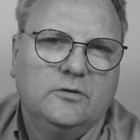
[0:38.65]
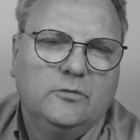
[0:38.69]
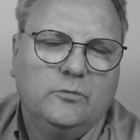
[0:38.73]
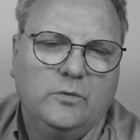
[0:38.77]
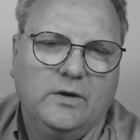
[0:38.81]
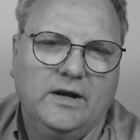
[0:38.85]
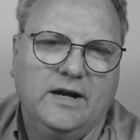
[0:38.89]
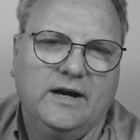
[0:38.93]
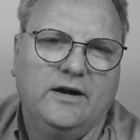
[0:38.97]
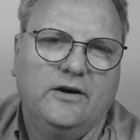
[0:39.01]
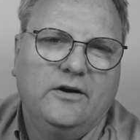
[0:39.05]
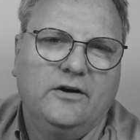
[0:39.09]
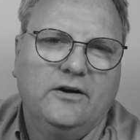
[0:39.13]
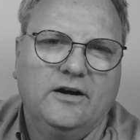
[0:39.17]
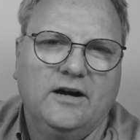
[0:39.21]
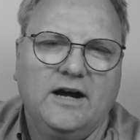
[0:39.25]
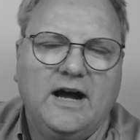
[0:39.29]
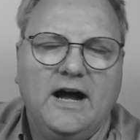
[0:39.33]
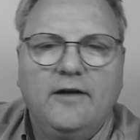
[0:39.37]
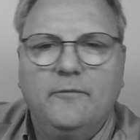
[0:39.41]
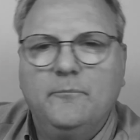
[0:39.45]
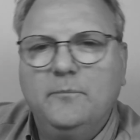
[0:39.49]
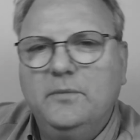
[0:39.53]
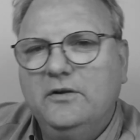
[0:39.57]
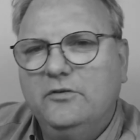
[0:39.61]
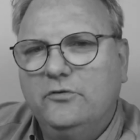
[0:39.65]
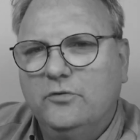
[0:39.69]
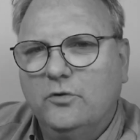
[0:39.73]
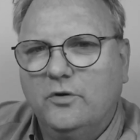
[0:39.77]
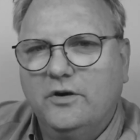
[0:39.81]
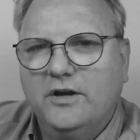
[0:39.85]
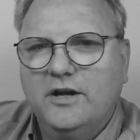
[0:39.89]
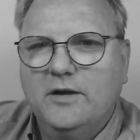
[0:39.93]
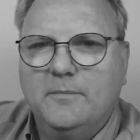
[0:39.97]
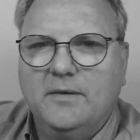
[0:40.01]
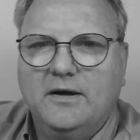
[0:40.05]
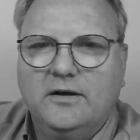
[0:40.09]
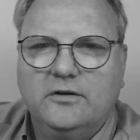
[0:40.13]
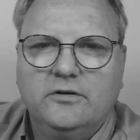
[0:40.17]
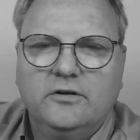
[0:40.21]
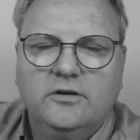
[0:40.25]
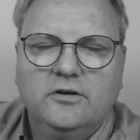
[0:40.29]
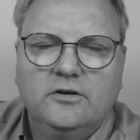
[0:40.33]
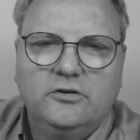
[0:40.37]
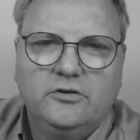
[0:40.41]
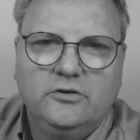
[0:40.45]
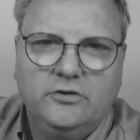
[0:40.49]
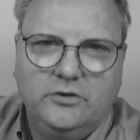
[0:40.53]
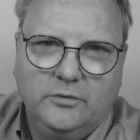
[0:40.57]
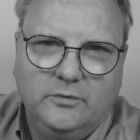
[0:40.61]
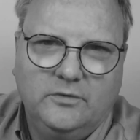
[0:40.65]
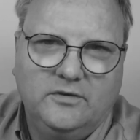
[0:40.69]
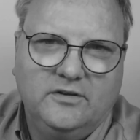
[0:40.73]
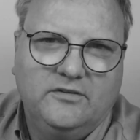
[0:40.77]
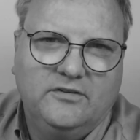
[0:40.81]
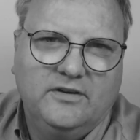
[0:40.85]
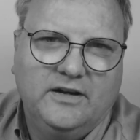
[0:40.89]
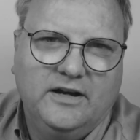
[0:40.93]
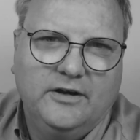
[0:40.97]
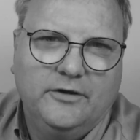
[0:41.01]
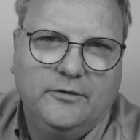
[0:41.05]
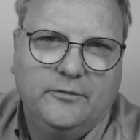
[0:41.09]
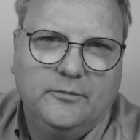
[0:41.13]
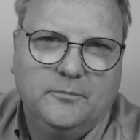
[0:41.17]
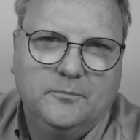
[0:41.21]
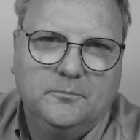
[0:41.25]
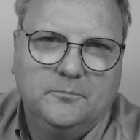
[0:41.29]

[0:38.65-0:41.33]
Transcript: where I've been talking about Qt Designer.